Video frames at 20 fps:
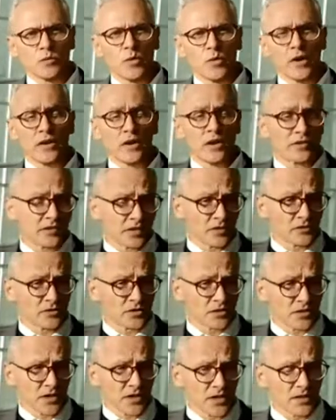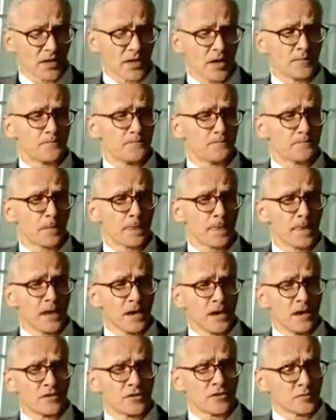One last thing I'd just say,
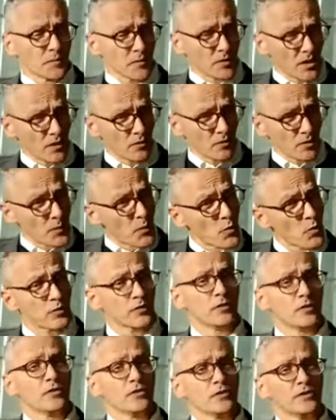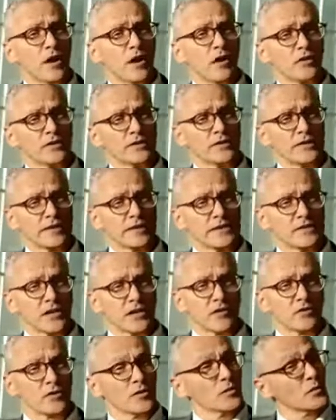just put out a report on R&D in
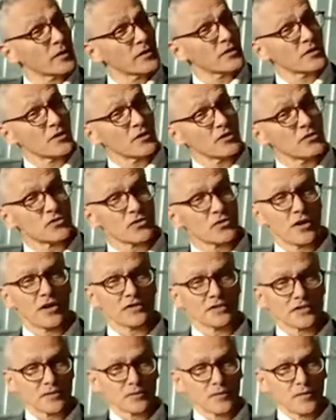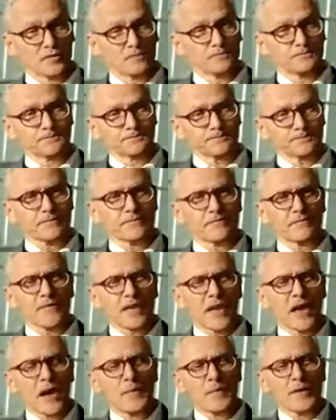general. And one of the contrasts is, well,
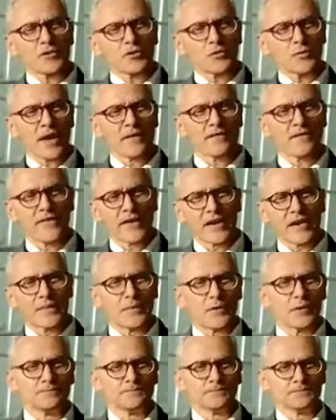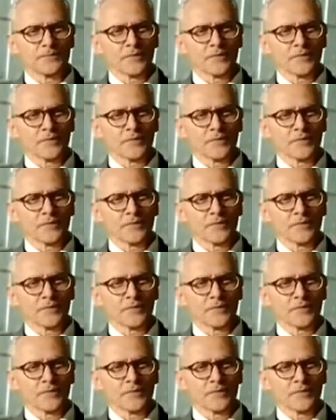how much do we have available?